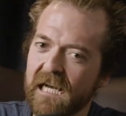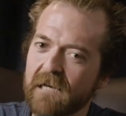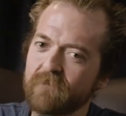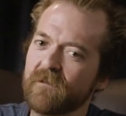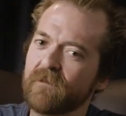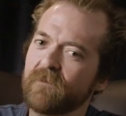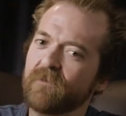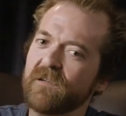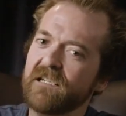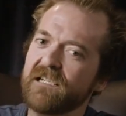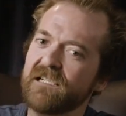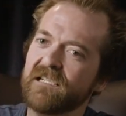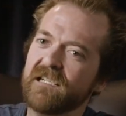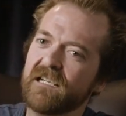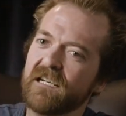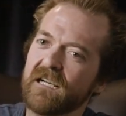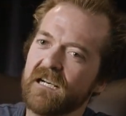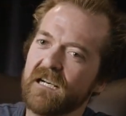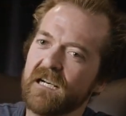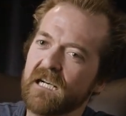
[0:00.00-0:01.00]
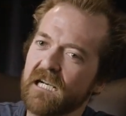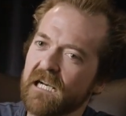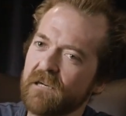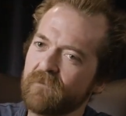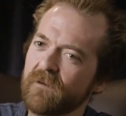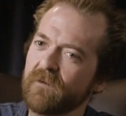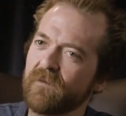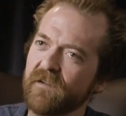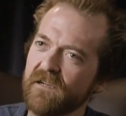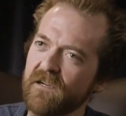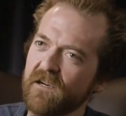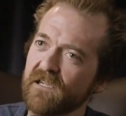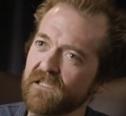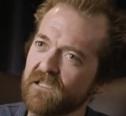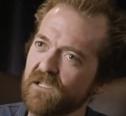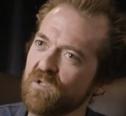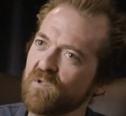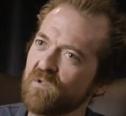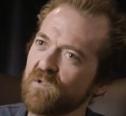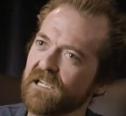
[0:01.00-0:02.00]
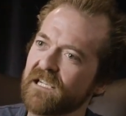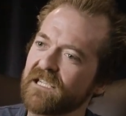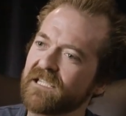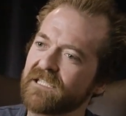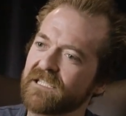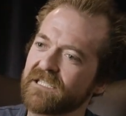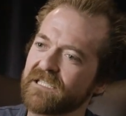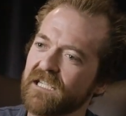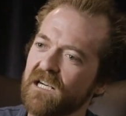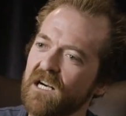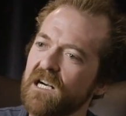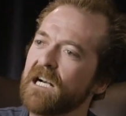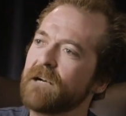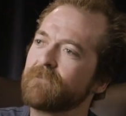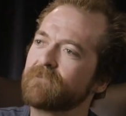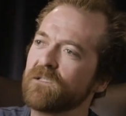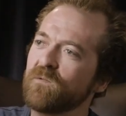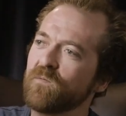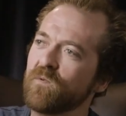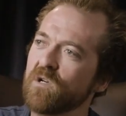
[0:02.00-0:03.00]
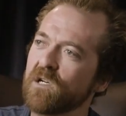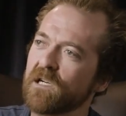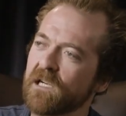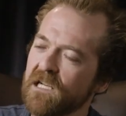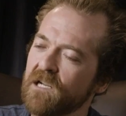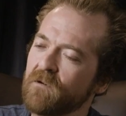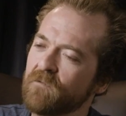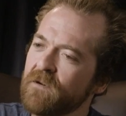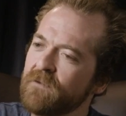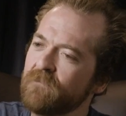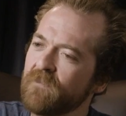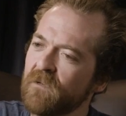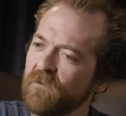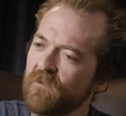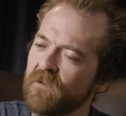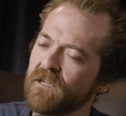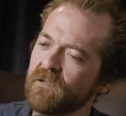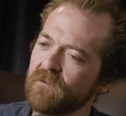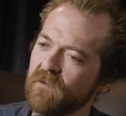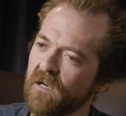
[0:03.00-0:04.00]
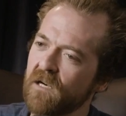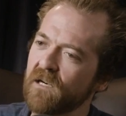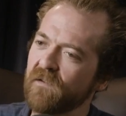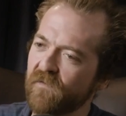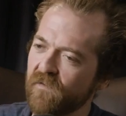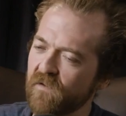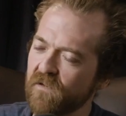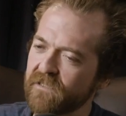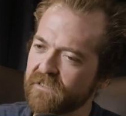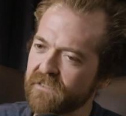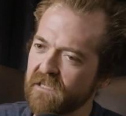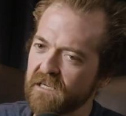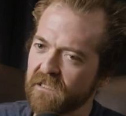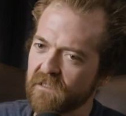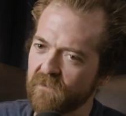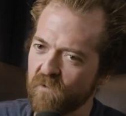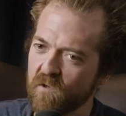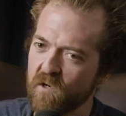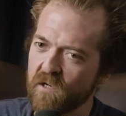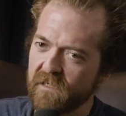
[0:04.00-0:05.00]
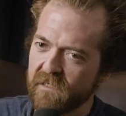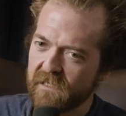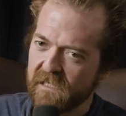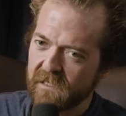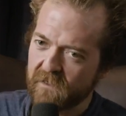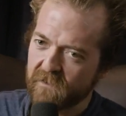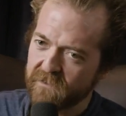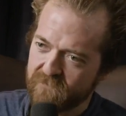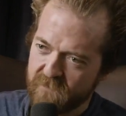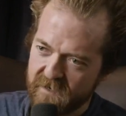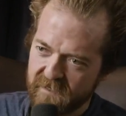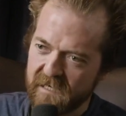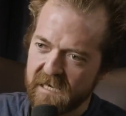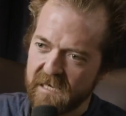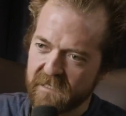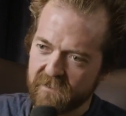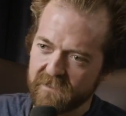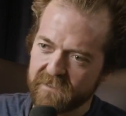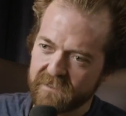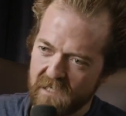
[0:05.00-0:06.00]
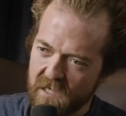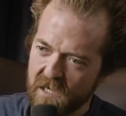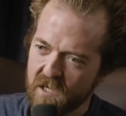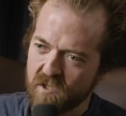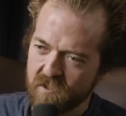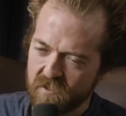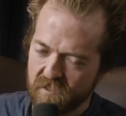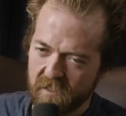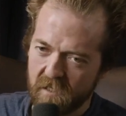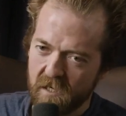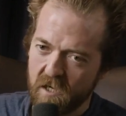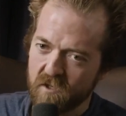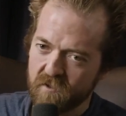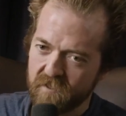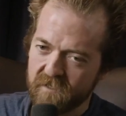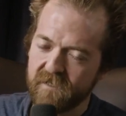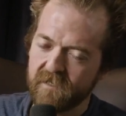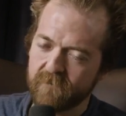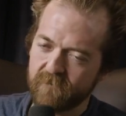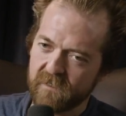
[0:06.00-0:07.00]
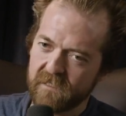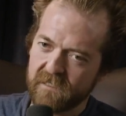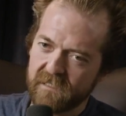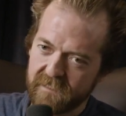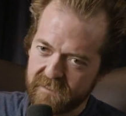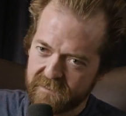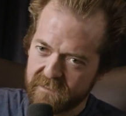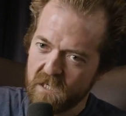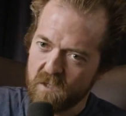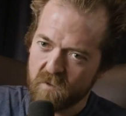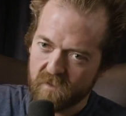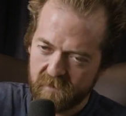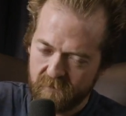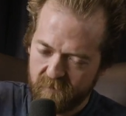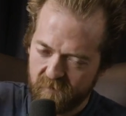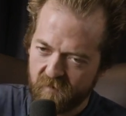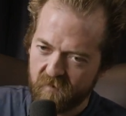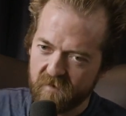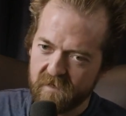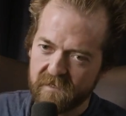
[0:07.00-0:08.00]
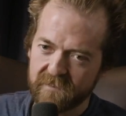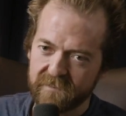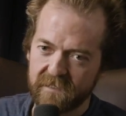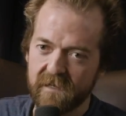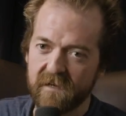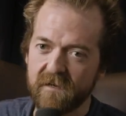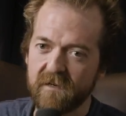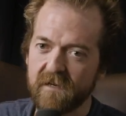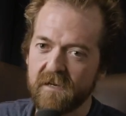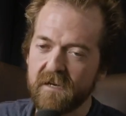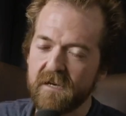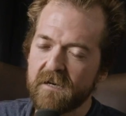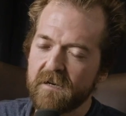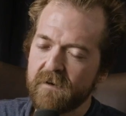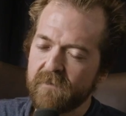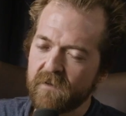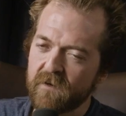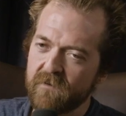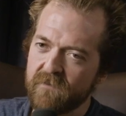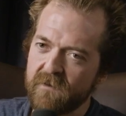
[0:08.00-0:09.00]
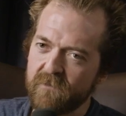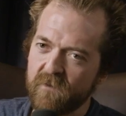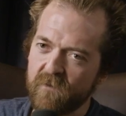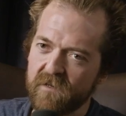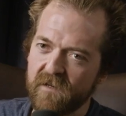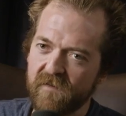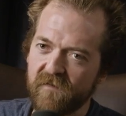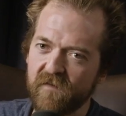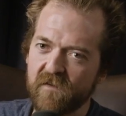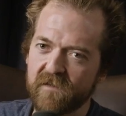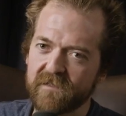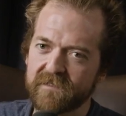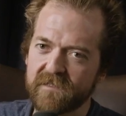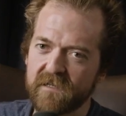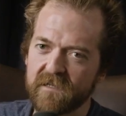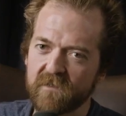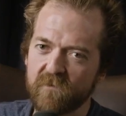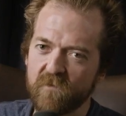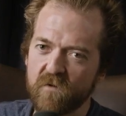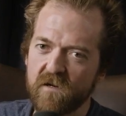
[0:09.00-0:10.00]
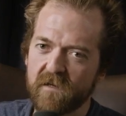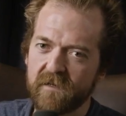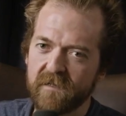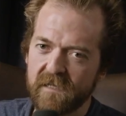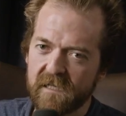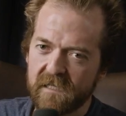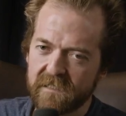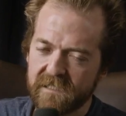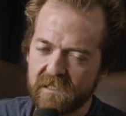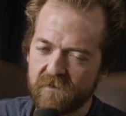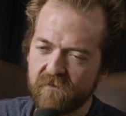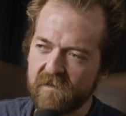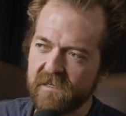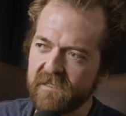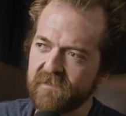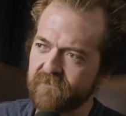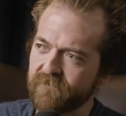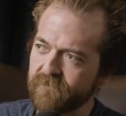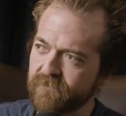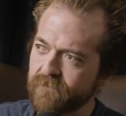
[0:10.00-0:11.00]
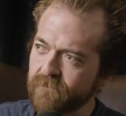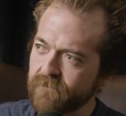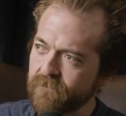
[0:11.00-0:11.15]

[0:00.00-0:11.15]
everything everything I do is I have to work. And I remember when I first started working there, because my dad used to own own it, but he sold it three years ago. But I remember when I first started working there, I said, Grant,